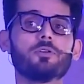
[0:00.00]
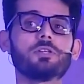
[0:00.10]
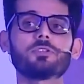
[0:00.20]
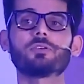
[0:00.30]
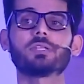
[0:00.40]
to
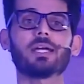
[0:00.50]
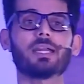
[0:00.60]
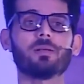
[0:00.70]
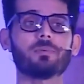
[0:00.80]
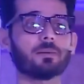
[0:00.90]
ensure that
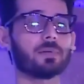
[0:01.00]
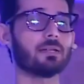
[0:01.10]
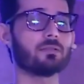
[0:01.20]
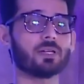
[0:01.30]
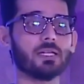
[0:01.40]
ML
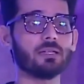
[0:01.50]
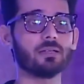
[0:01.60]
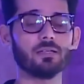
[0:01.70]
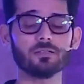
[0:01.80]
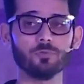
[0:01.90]
pipeline is running
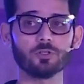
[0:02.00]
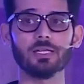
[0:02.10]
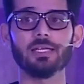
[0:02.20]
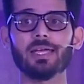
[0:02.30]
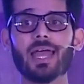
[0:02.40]
smoothly,